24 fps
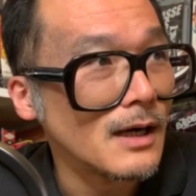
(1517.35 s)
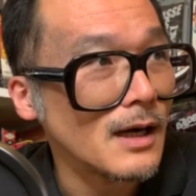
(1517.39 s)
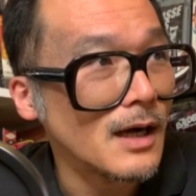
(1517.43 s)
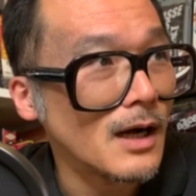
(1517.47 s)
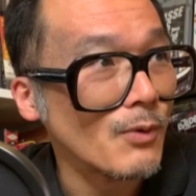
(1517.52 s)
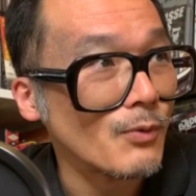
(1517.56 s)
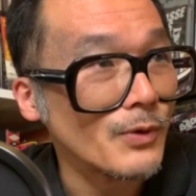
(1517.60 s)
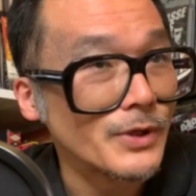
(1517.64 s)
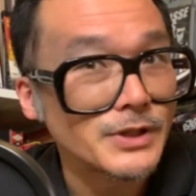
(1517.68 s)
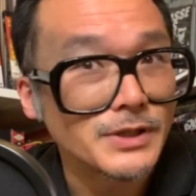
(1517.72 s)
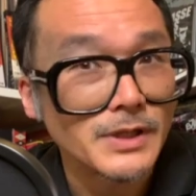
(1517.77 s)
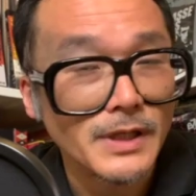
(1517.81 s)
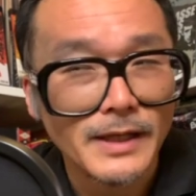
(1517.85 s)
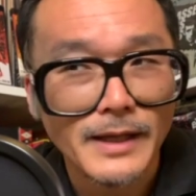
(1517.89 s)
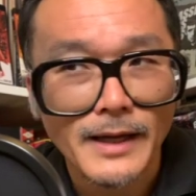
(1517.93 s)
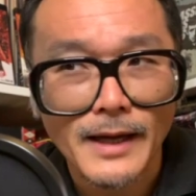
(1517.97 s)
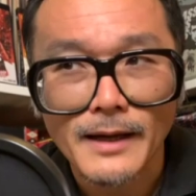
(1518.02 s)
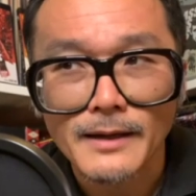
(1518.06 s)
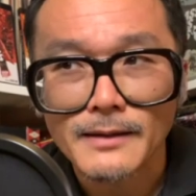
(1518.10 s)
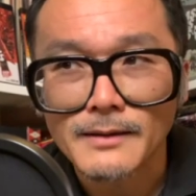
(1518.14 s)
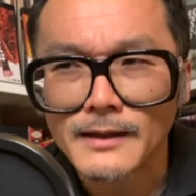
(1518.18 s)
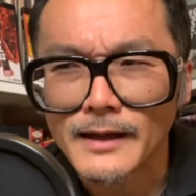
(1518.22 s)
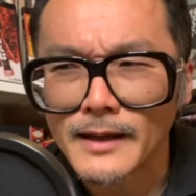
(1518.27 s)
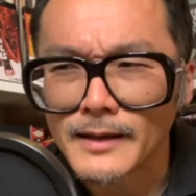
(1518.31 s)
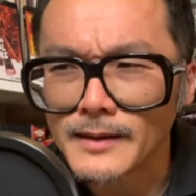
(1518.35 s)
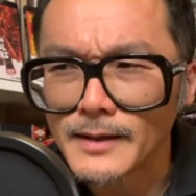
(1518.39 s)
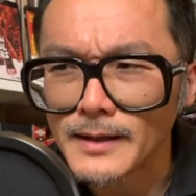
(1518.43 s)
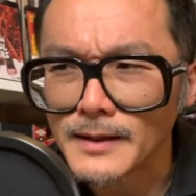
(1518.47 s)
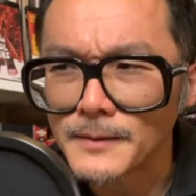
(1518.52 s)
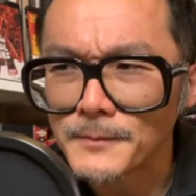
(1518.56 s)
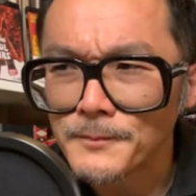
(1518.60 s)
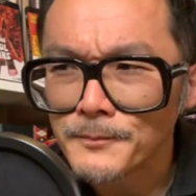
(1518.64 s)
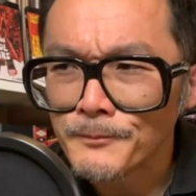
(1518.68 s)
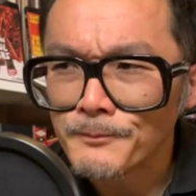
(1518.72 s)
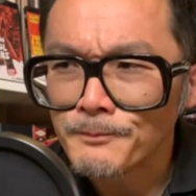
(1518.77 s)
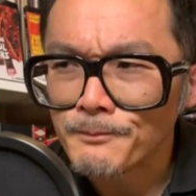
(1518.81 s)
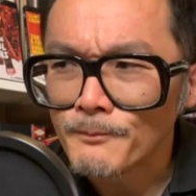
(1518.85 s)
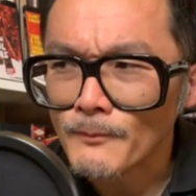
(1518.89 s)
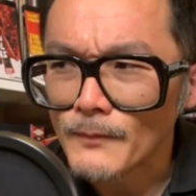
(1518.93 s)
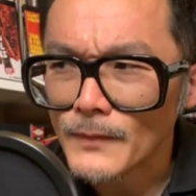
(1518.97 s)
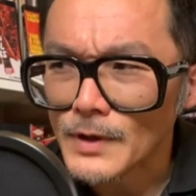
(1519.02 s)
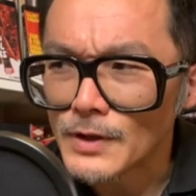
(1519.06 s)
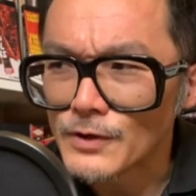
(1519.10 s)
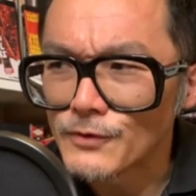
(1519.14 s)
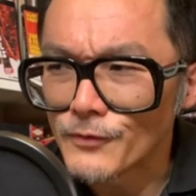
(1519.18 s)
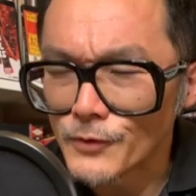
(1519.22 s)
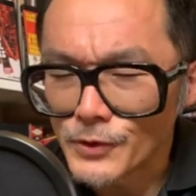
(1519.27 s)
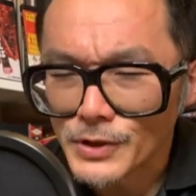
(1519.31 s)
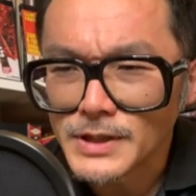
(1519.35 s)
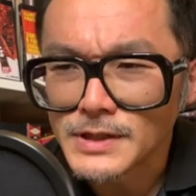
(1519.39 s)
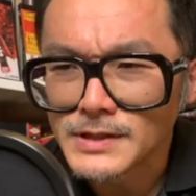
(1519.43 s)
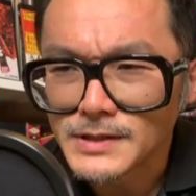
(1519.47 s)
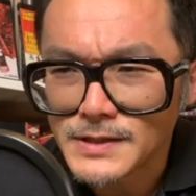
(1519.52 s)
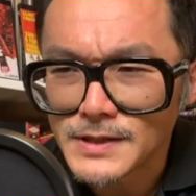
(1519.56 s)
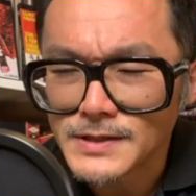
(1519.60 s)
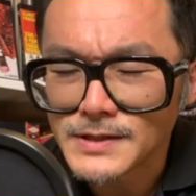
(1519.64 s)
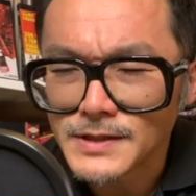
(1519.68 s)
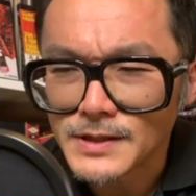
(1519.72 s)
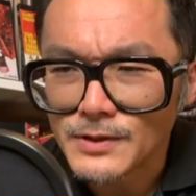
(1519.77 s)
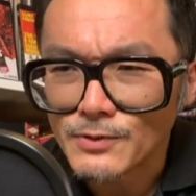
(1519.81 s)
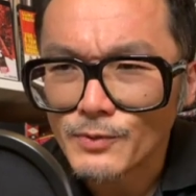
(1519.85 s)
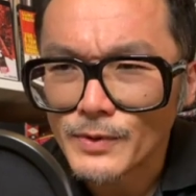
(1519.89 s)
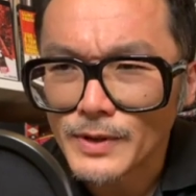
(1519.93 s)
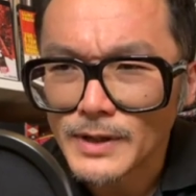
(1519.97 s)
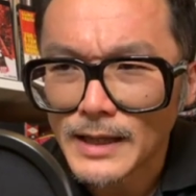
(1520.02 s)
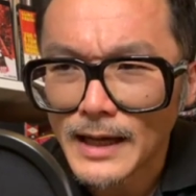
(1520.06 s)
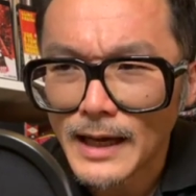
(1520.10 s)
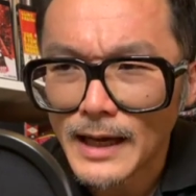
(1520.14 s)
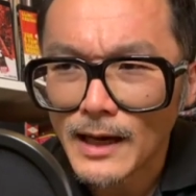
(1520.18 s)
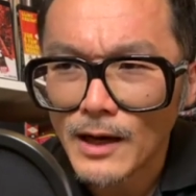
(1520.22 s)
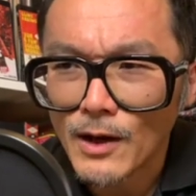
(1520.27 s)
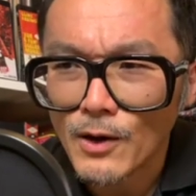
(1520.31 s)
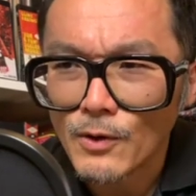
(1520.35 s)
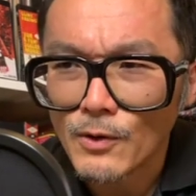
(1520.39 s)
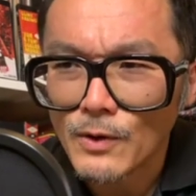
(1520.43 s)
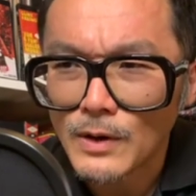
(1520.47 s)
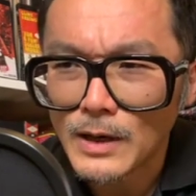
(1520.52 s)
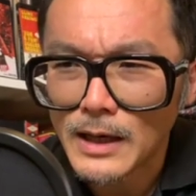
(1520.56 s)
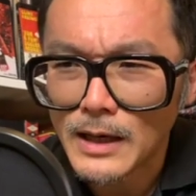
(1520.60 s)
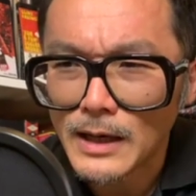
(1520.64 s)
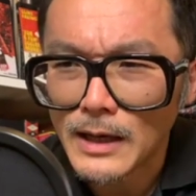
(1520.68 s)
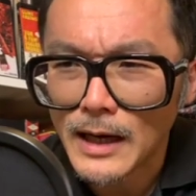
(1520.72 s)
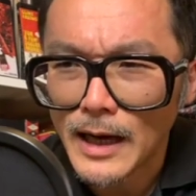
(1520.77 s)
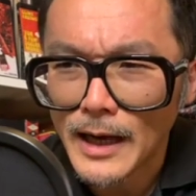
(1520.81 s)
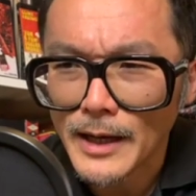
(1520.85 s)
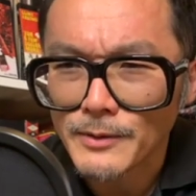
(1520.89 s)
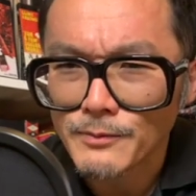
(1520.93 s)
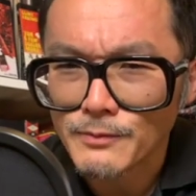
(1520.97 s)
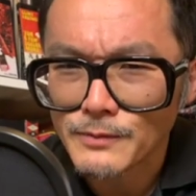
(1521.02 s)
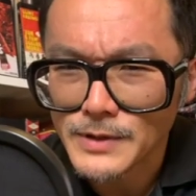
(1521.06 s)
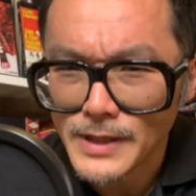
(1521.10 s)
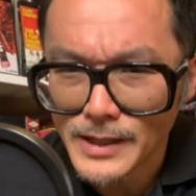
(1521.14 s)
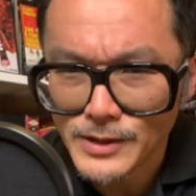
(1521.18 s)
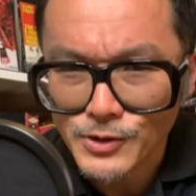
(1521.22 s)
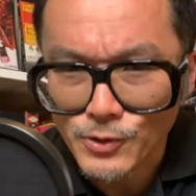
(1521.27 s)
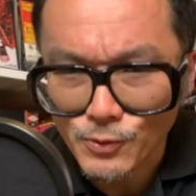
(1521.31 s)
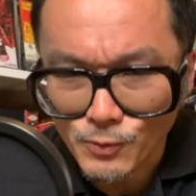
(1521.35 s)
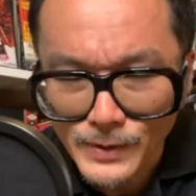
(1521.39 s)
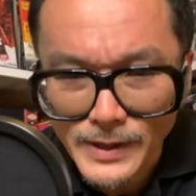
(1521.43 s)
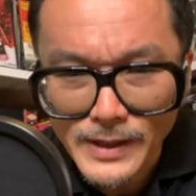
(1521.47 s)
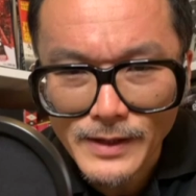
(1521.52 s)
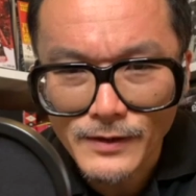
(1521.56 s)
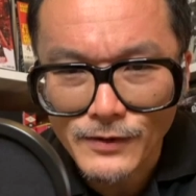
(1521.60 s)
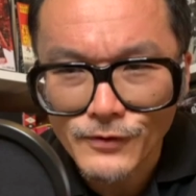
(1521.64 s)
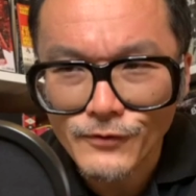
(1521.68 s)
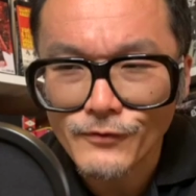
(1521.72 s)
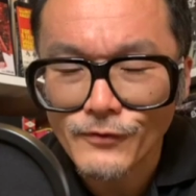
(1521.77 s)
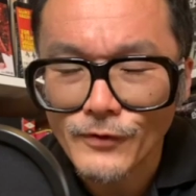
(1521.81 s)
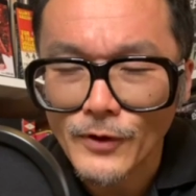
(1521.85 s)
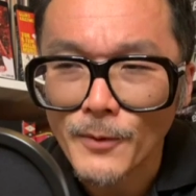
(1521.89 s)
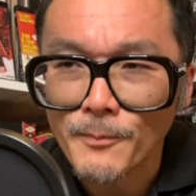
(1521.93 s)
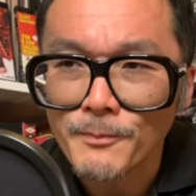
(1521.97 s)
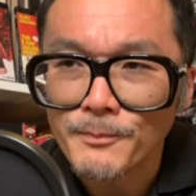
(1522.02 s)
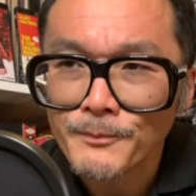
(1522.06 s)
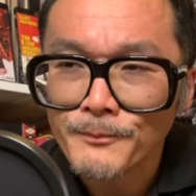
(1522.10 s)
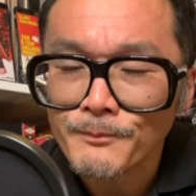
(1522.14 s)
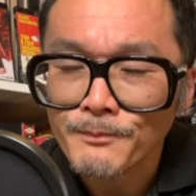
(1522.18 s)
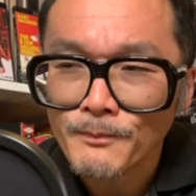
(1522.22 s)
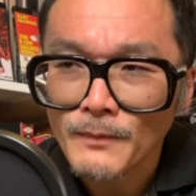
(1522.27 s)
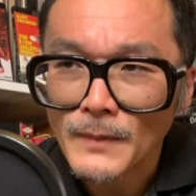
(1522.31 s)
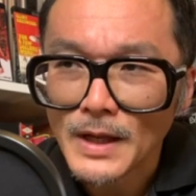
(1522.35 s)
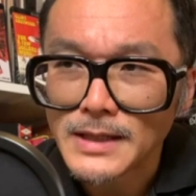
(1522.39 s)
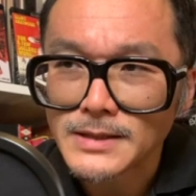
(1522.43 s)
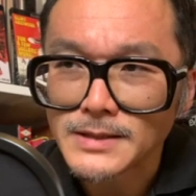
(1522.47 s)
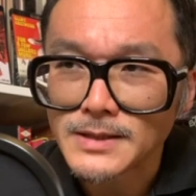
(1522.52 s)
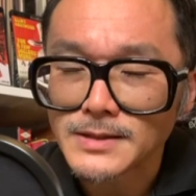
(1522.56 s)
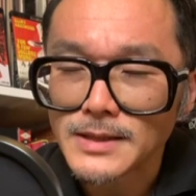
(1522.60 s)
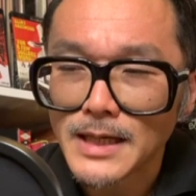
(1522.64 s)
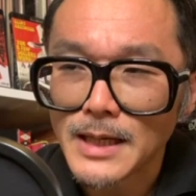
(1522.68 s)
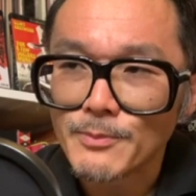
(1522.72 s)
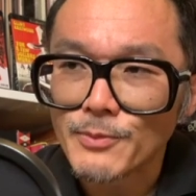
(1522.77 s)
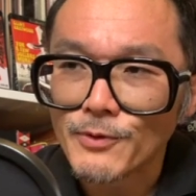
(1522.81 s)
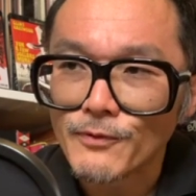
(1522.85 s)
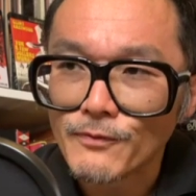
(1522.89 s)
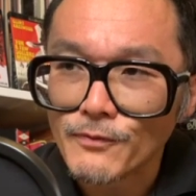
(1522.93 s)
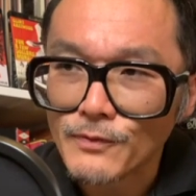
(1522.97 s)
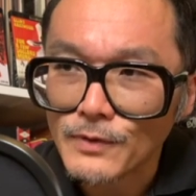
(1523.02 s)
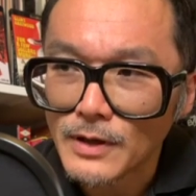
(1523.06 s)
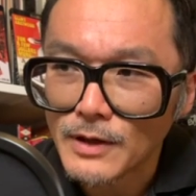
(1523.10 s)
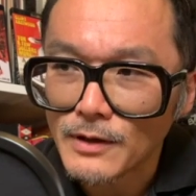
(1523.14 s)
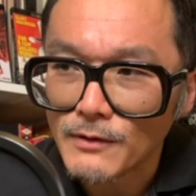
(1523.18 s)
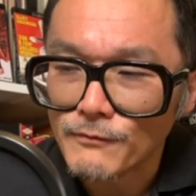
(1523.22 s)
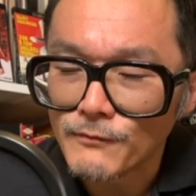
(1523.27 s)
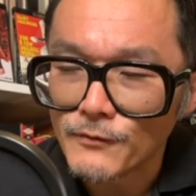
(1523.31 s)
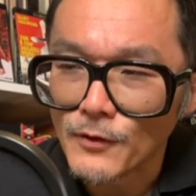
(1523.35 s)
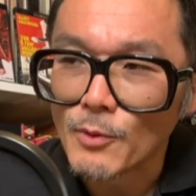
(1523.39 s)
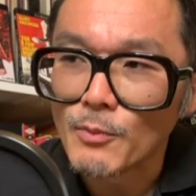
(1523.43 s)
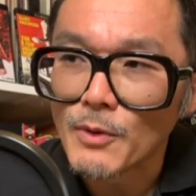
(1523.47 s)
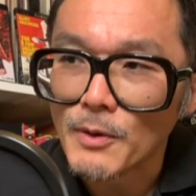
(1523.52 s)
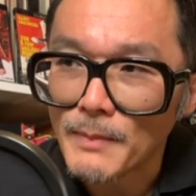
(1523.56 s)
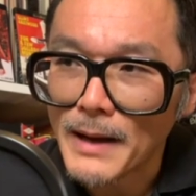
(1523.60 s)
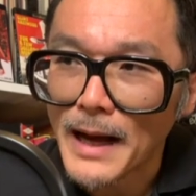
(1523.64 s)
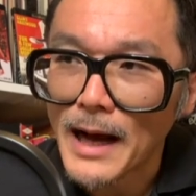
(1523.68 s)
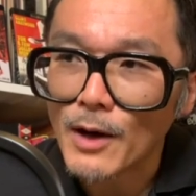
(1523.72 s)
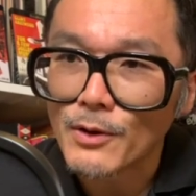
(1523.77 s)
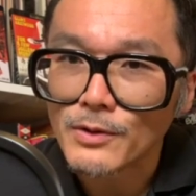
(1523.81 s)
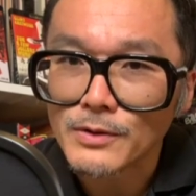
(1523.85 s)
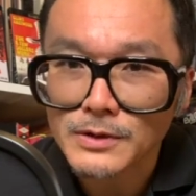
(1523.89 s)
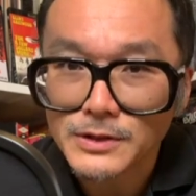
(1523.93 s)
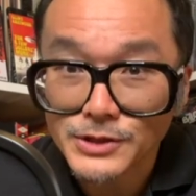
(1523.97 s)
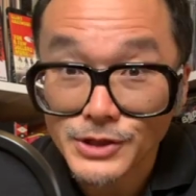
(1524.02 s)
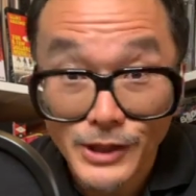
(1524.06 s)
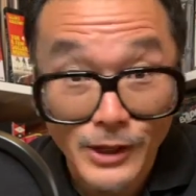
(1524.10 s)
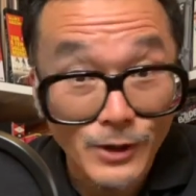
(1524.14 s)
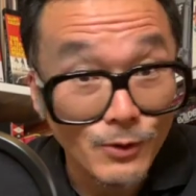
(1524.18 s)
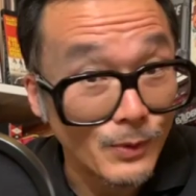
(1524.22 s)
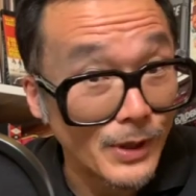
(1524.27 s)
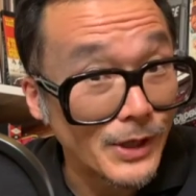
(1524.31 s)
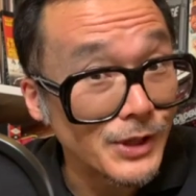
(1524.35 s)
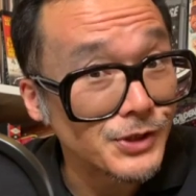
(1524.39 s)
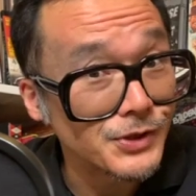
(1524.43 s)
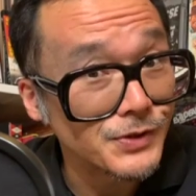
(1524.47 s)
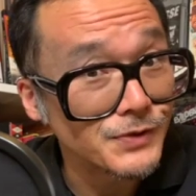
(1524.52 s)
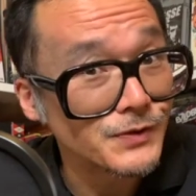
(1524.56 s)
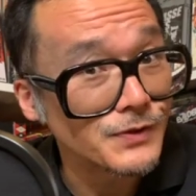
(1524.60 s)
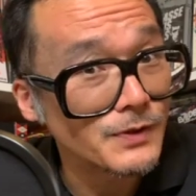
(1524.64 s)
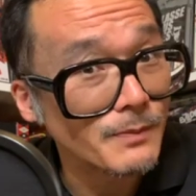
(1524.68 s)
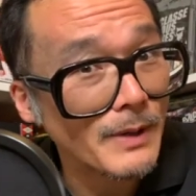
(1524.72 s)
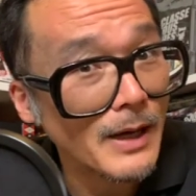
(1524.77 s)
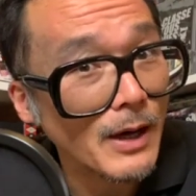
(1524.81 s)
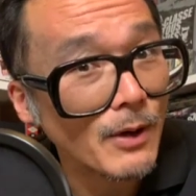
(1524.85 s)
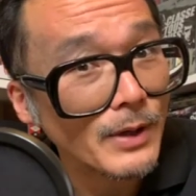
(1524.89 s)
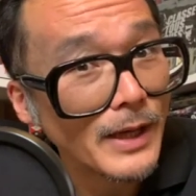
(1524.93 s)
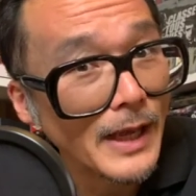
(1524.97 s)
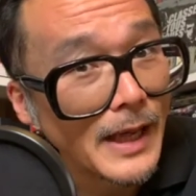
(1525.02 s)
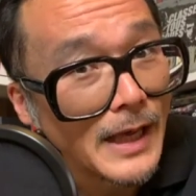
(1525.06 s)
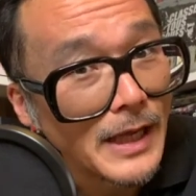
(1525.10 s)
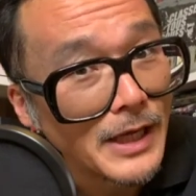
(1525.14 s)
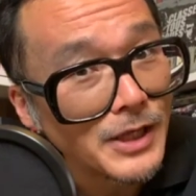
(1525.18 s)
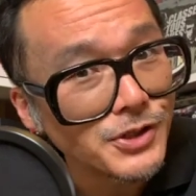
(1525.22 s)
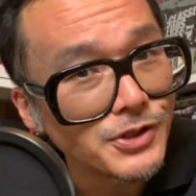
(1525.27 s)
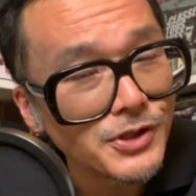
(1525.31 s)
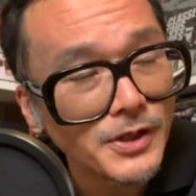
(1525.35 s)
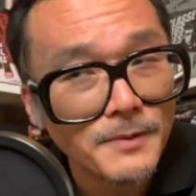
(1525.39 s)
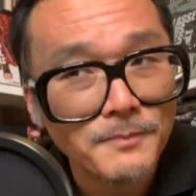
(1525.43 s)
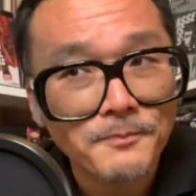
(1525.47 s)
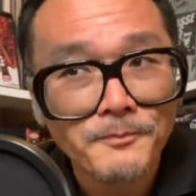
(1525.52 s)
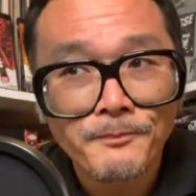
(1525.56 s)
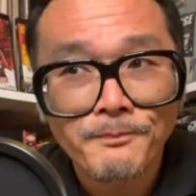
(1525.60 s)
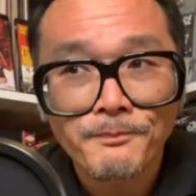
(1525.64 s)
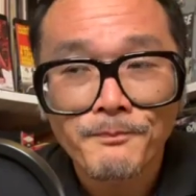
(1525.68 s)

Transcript: which, again, I think is very consistent with how I tend to read this film as this type of film about generations, about aging,